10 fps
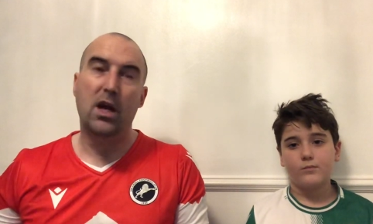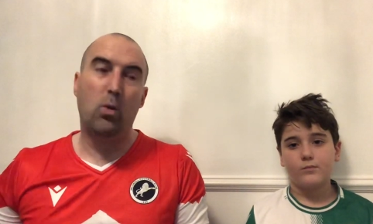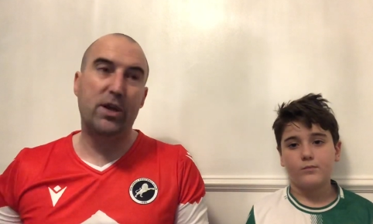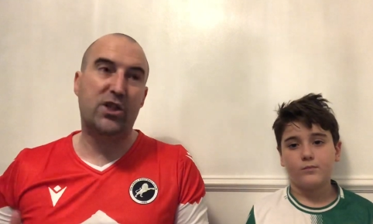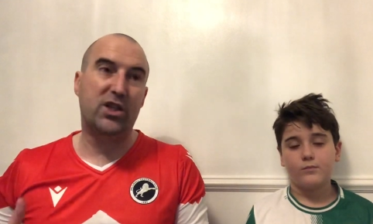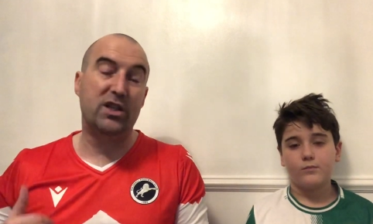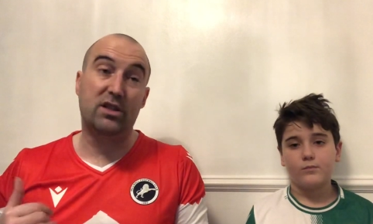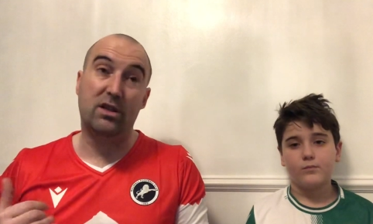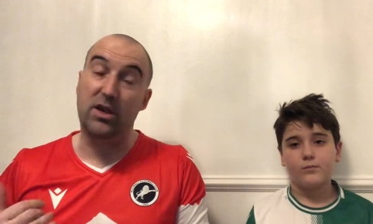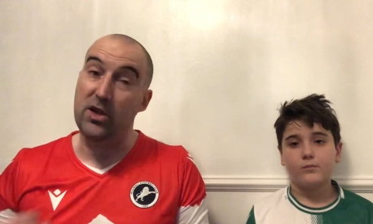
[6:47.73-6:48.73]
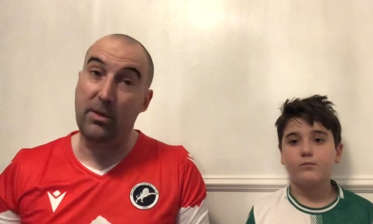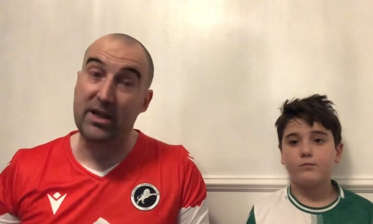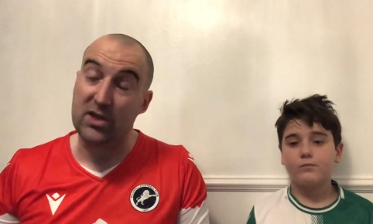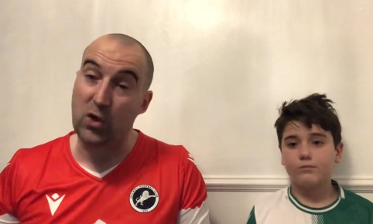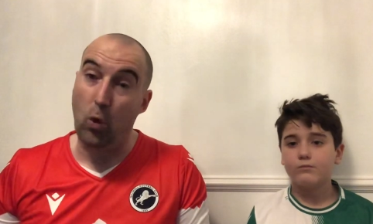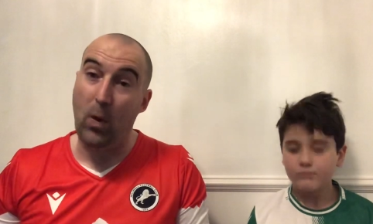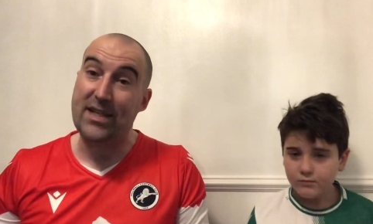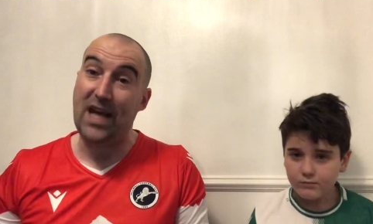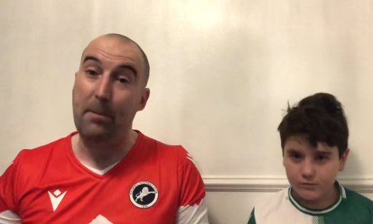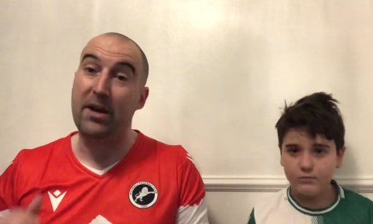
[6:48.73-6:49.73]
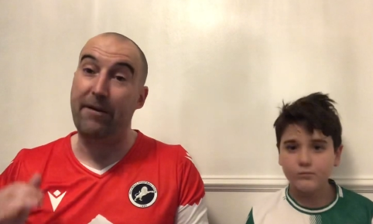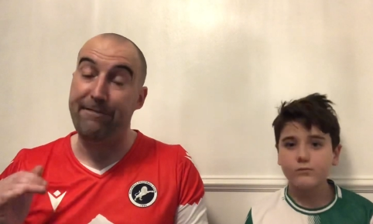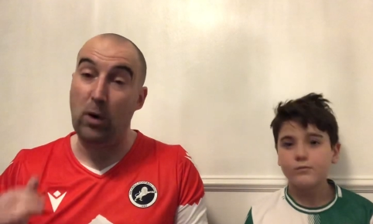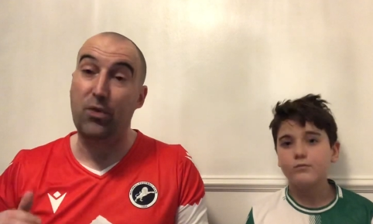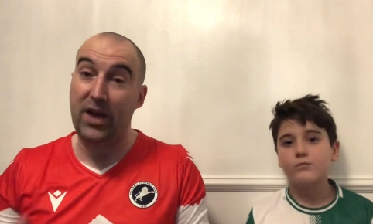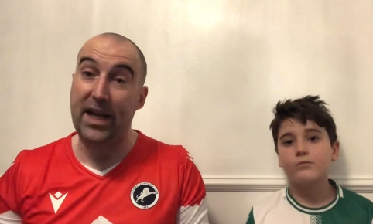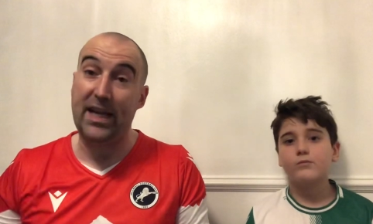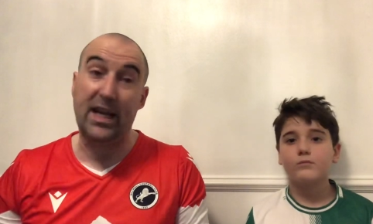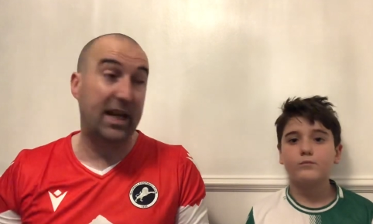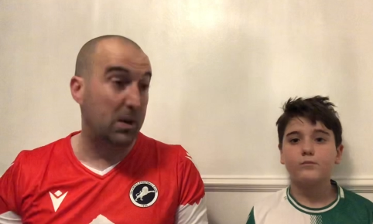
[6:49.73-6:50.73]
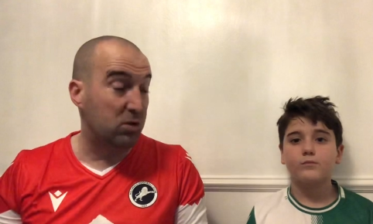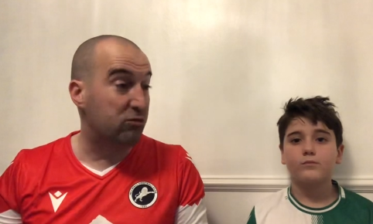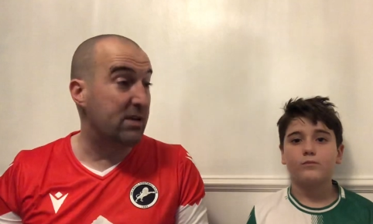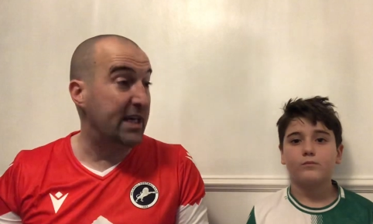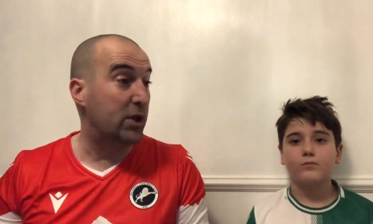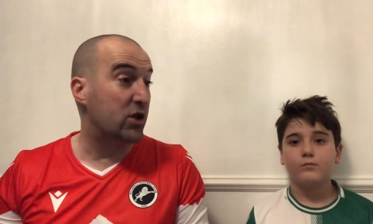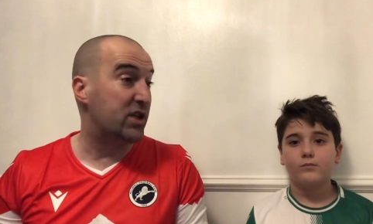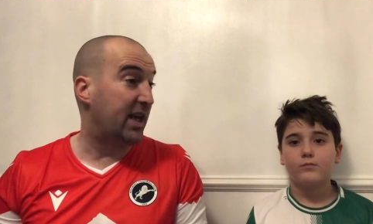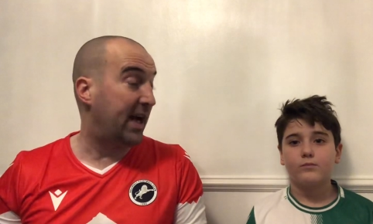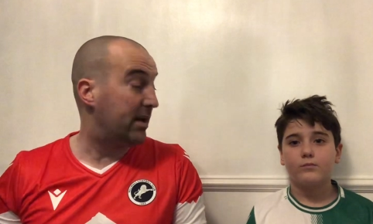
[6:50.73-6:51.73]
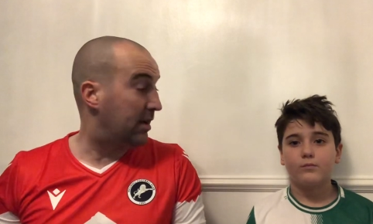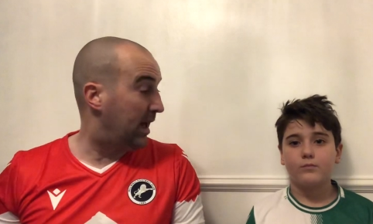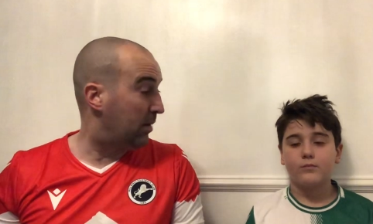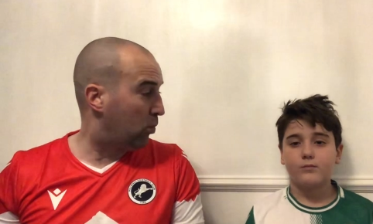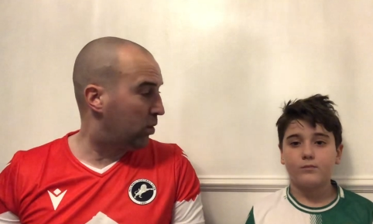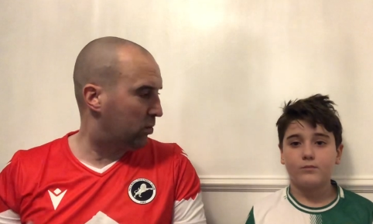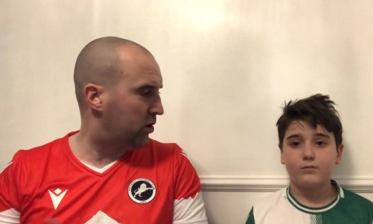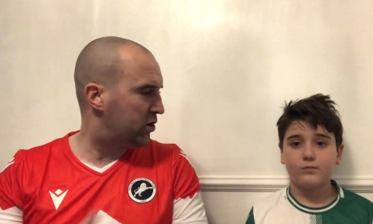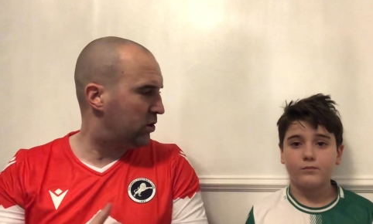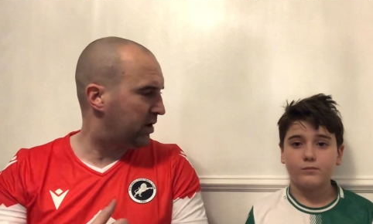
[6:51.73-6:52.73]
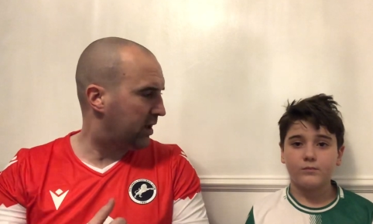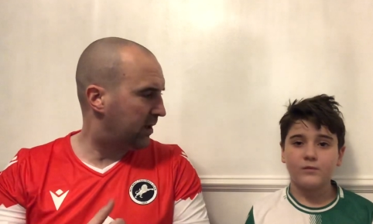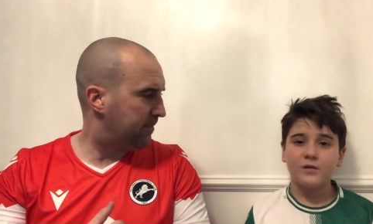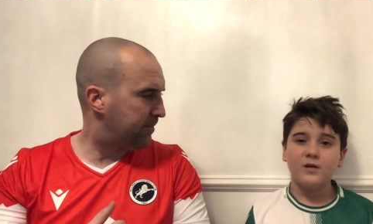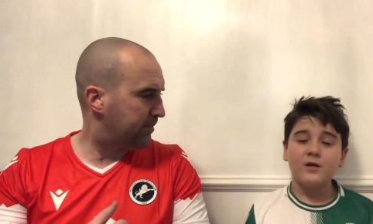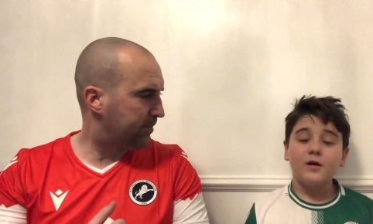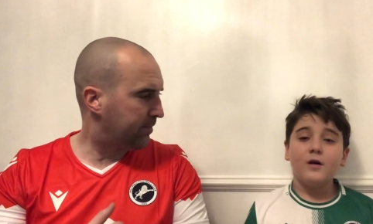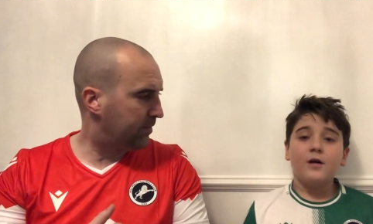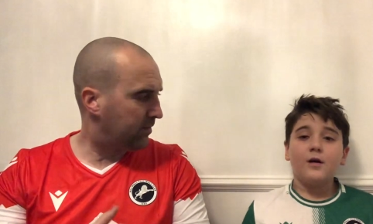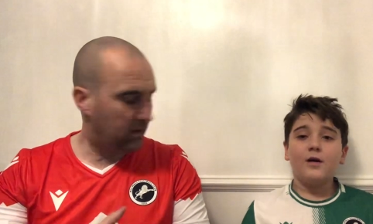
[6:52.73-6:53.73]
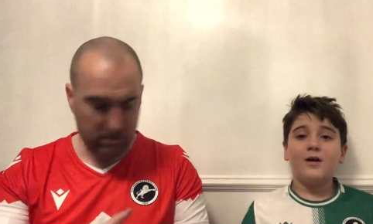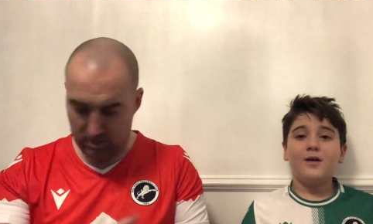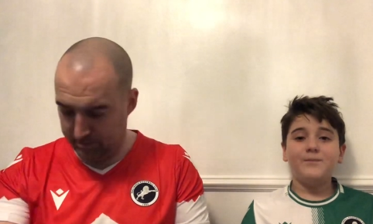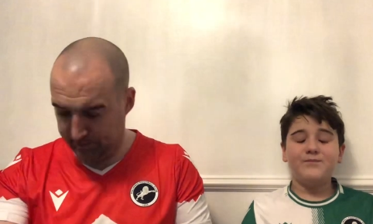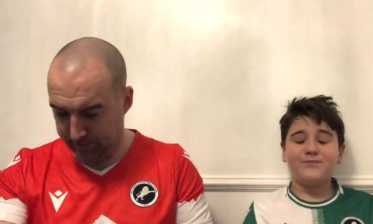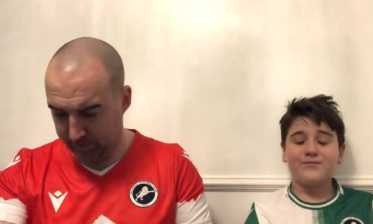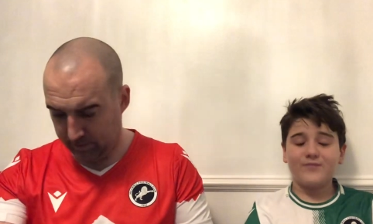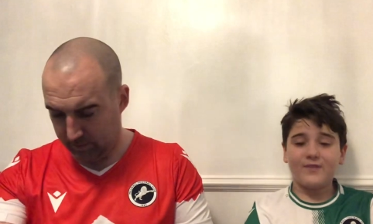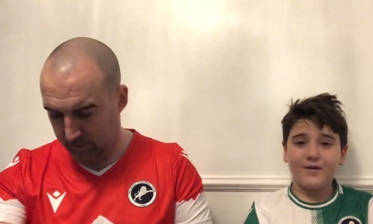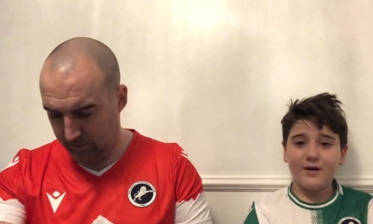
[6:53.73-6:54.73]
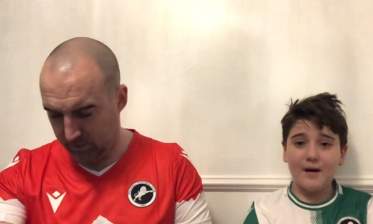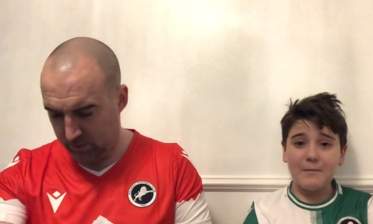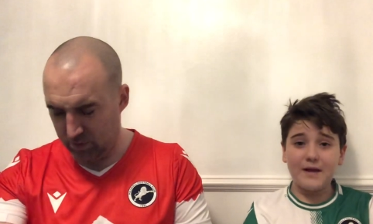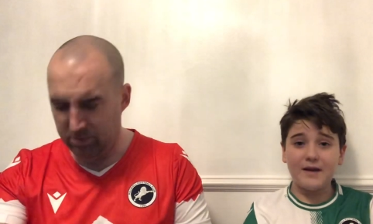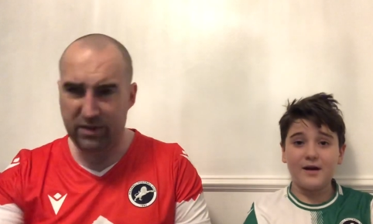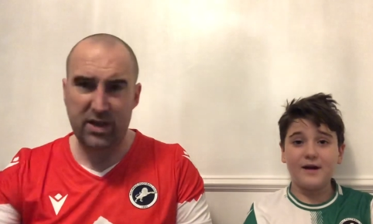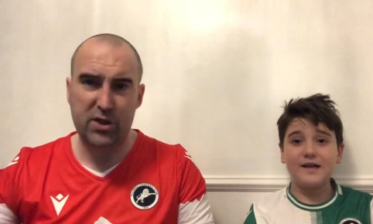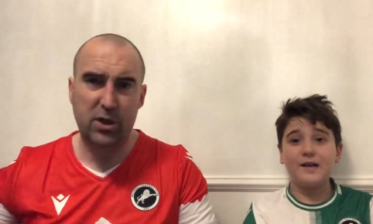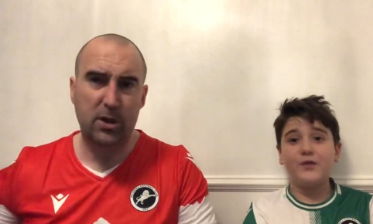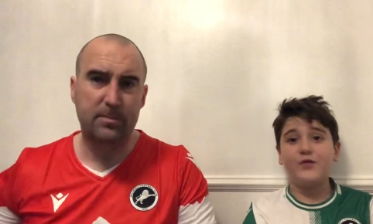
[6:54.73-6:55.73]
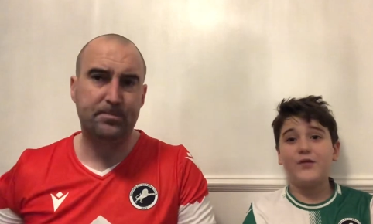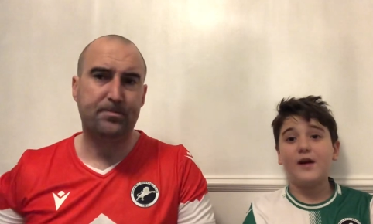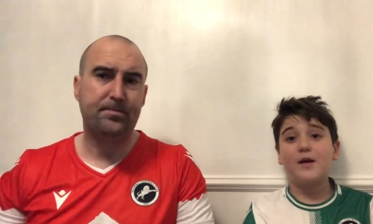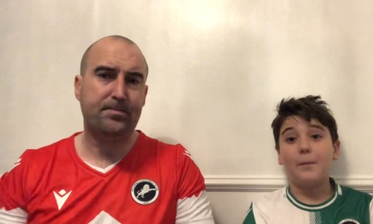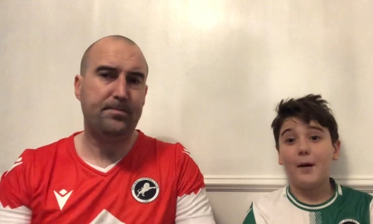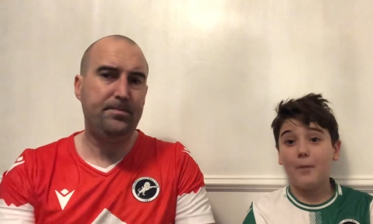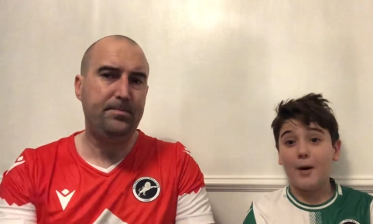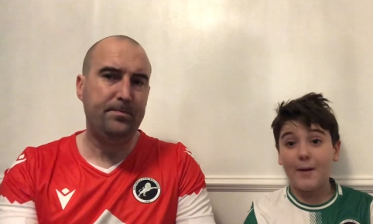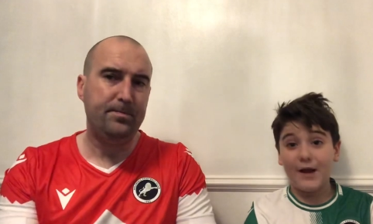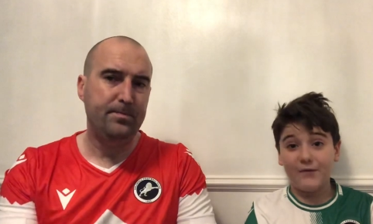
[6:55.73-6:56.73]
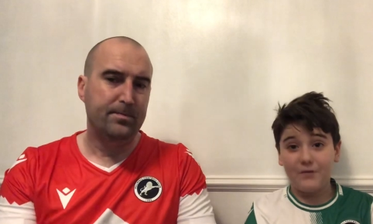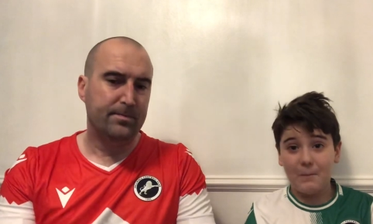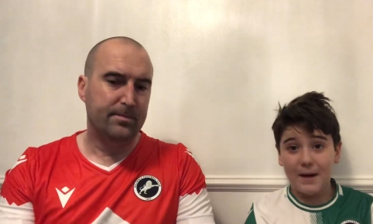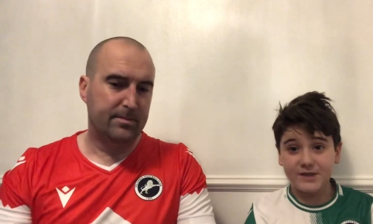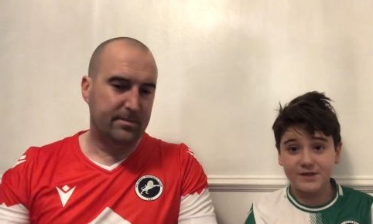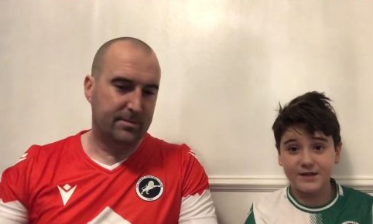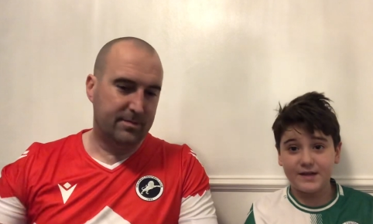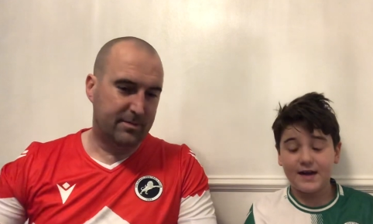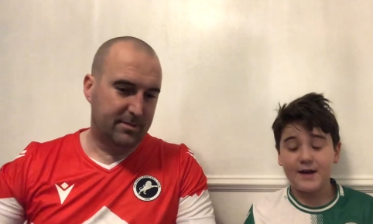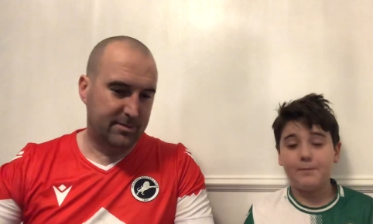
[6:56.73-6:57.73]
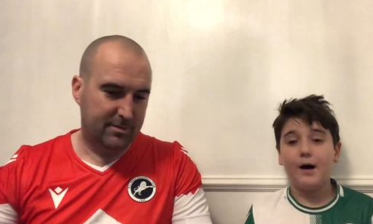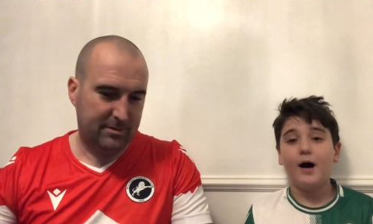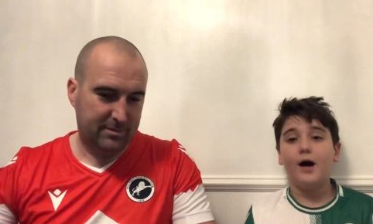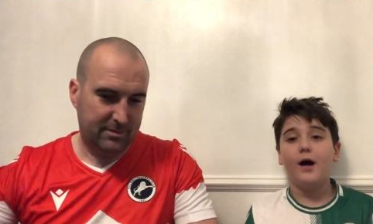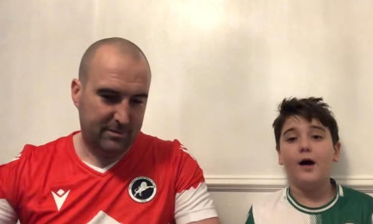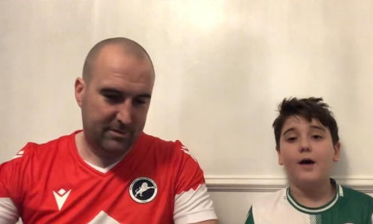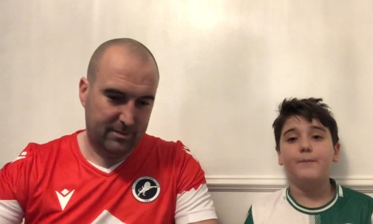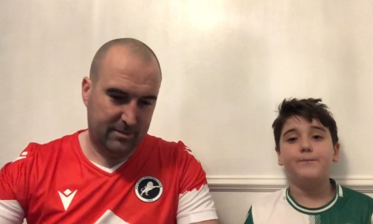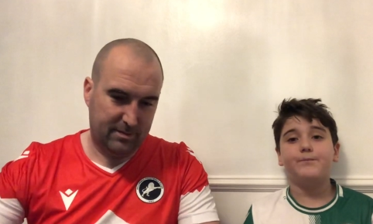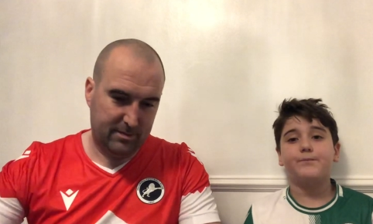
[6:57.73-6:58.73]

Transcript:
Speaker 1: which is, you know, it doesn't always happen. I felt that he, he was really good today. And, and what, what did you think?
Speaker 2: Um, I mean, I didn't think about my man of the match today, but um,